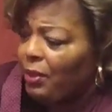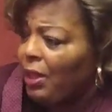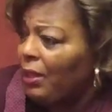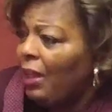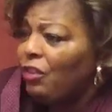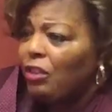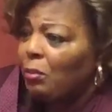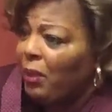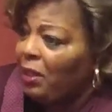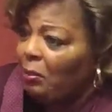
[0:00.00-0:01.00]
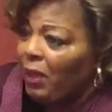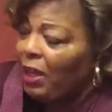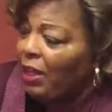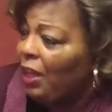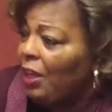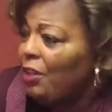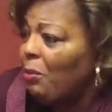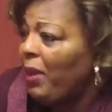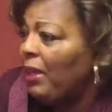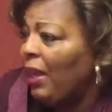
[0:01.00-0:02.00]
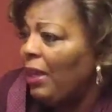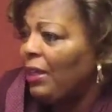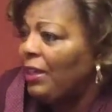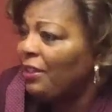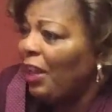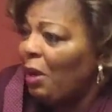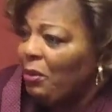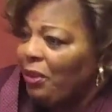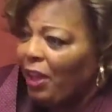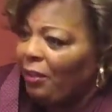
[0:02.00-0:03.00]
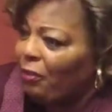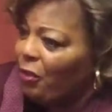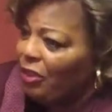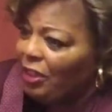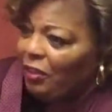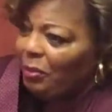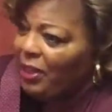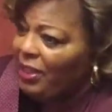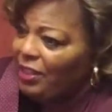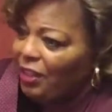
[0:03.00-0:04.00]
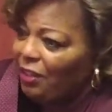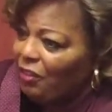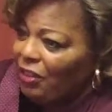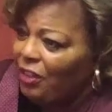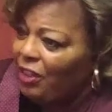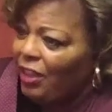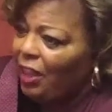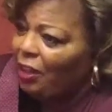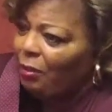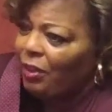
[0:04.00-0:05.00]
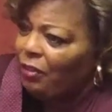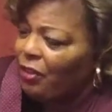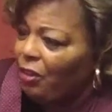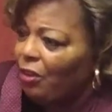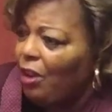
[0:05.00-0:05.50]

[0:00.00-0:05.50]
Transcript: And that's just the bottom line. You make $9 an hour, you can't afford to live by yourself. You can't live on your own.